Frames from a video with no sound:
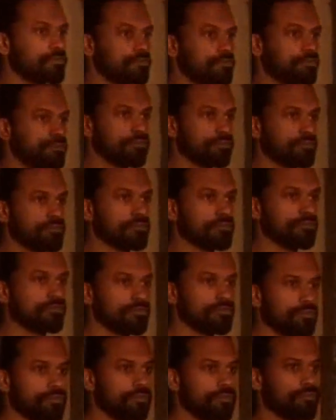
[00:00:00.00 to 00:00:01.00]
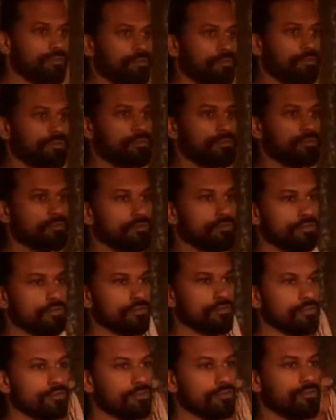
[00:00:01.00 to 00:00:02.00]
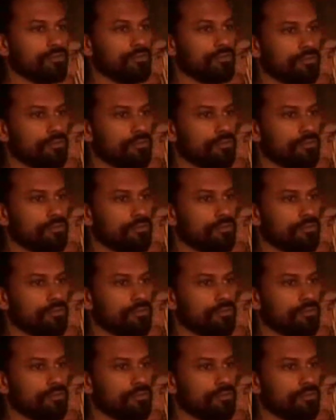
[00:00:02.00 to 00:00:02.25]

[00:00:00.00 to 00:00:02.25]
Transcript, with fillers: Sargon reigned until his death in